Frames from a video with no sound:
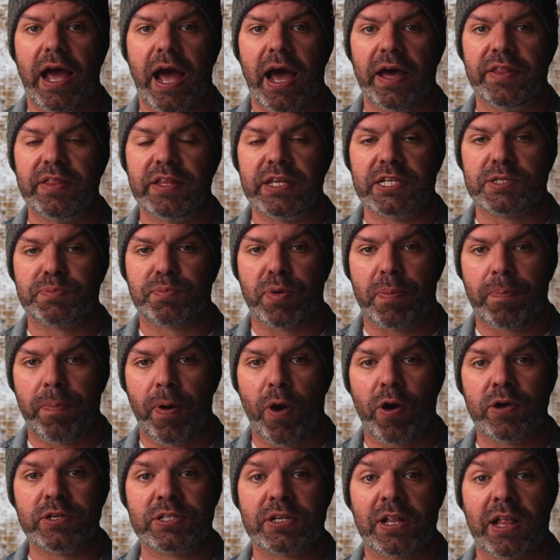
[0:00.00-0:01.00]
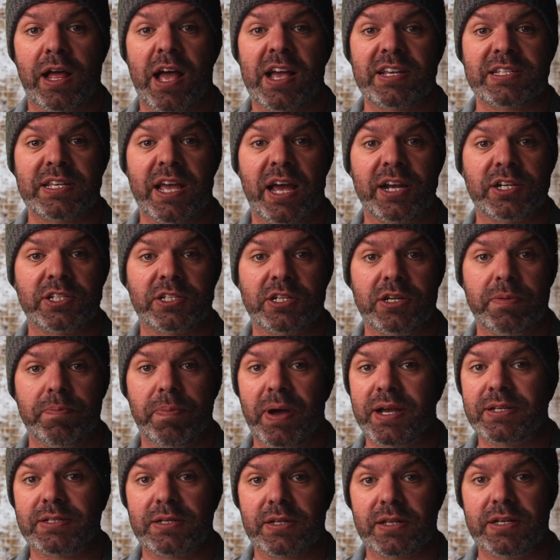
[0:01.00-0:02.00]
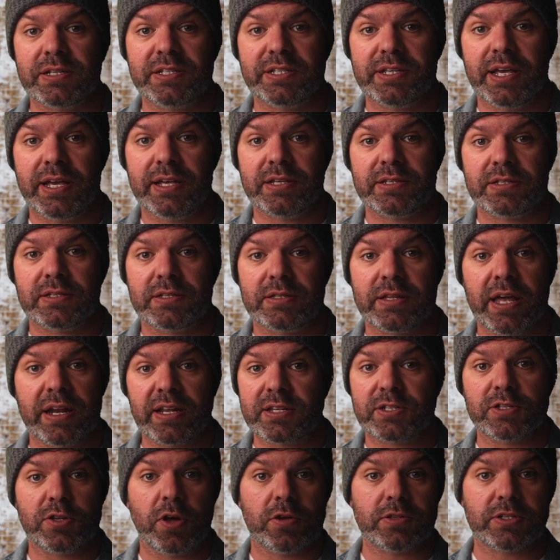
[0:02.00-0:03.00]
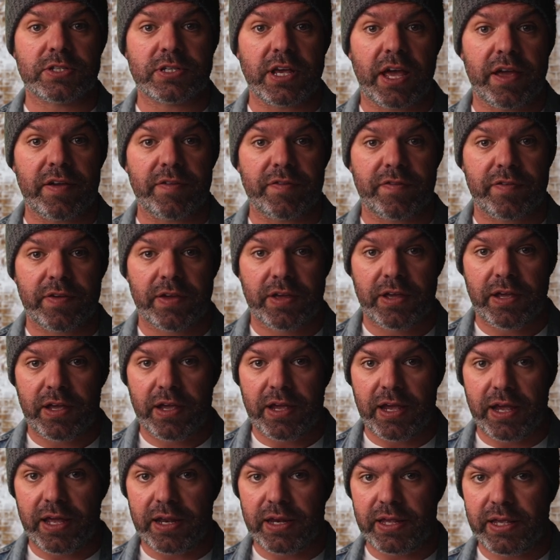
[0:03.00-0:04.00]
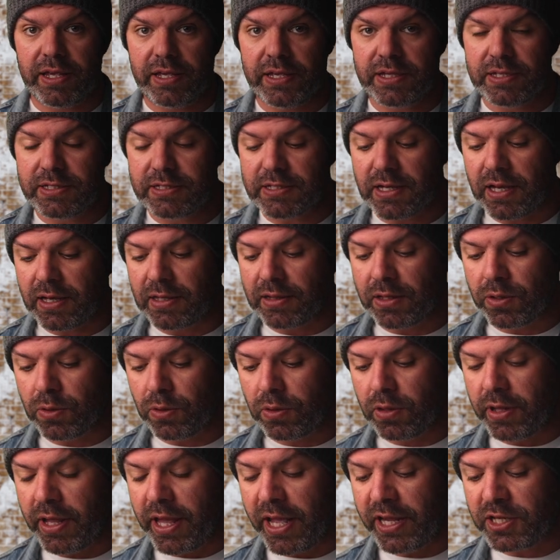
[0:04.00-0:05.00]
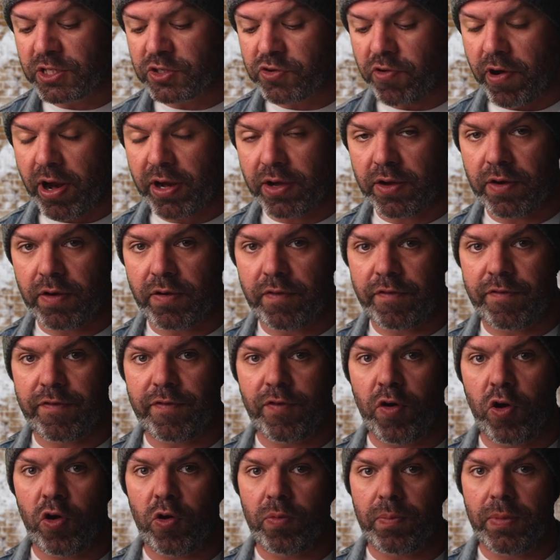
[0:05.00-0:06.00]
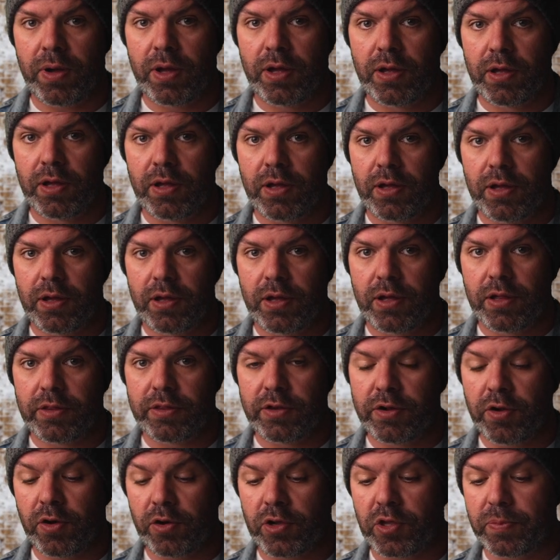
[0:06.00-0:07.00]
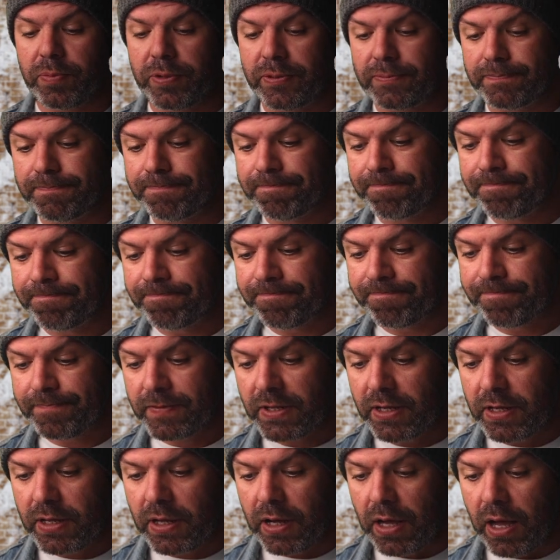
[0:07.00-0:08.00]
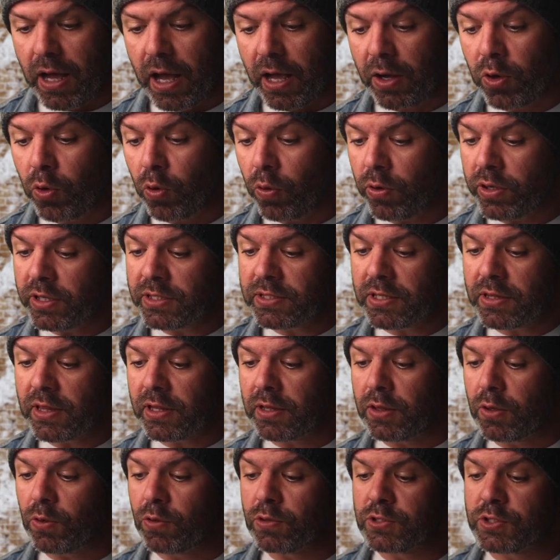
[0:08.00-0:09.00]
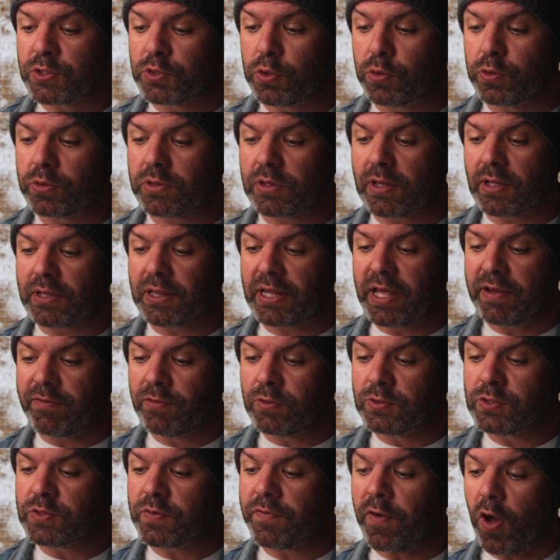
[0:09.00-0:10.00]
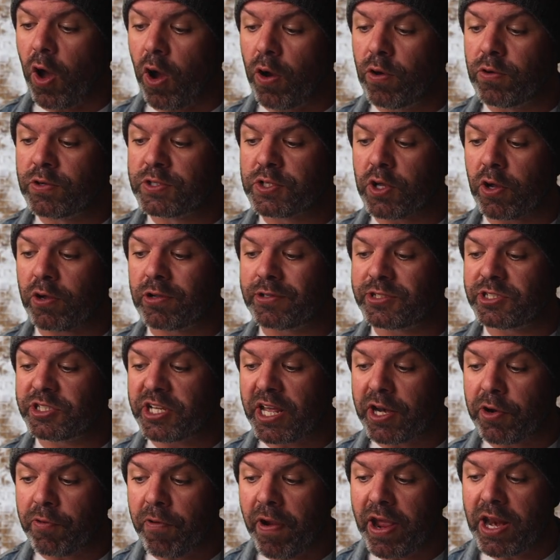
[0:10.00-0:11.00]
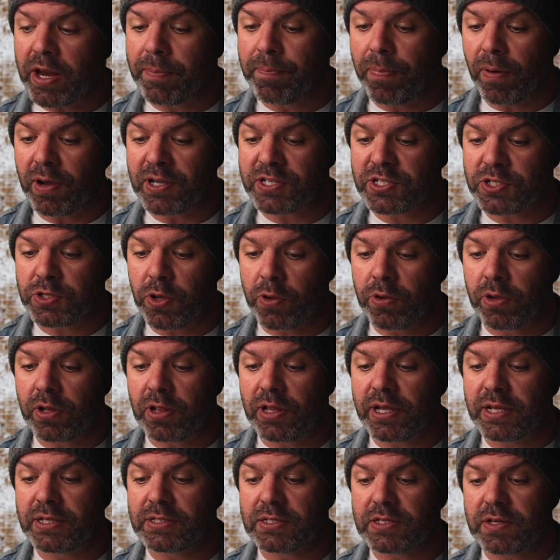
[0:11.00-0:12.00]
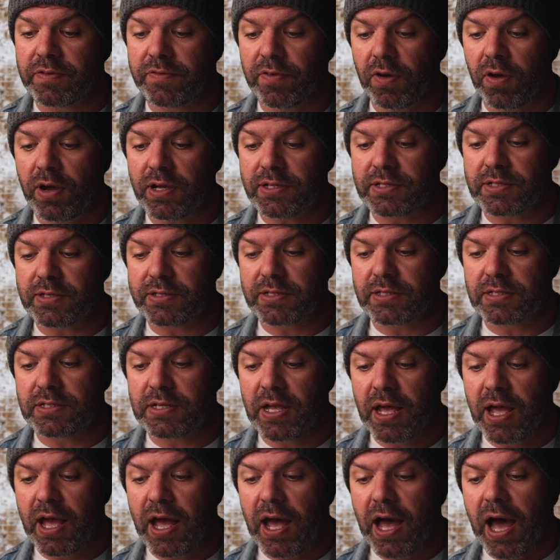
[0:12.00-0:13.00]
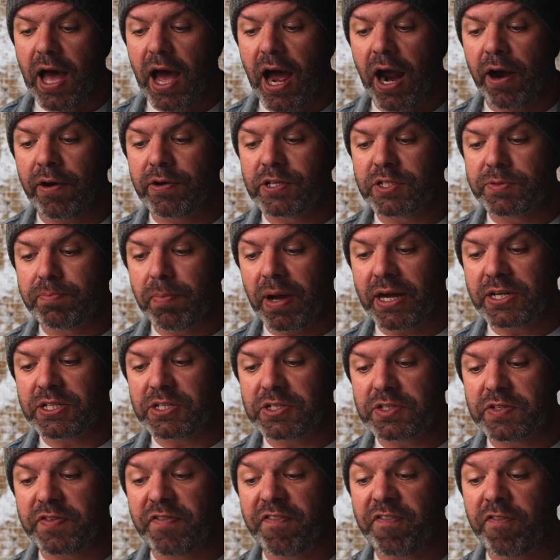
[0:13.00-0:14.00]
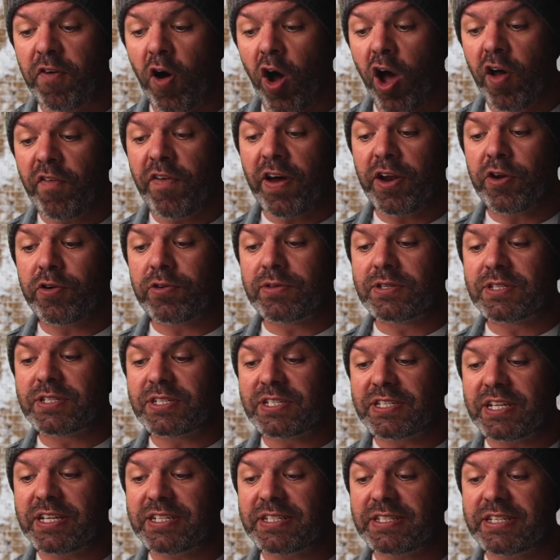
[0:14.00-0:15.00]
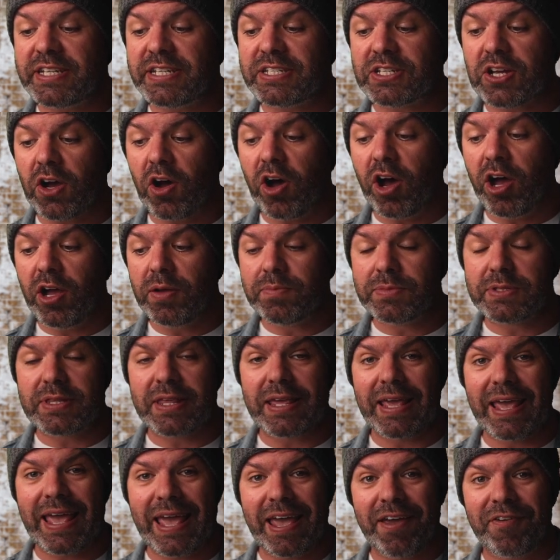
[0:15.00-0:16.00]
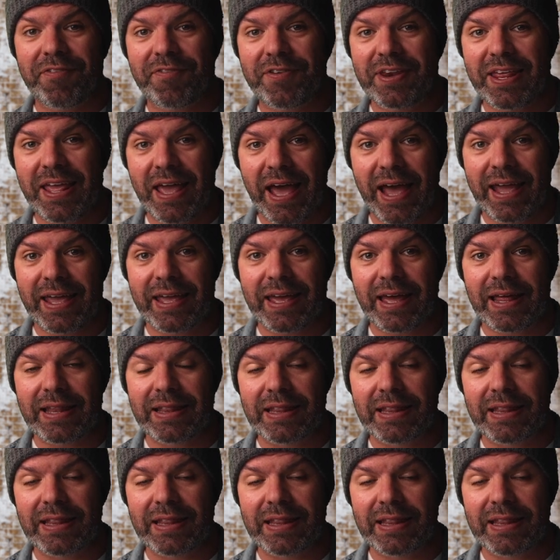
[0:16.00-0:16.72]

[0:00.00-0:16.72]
and this proposed class action basically says that it's not safe. And here's a little extract from the document. According to the lawsuit, the levels of ozone generated by SoClean's devices are as much as 560 times the FDA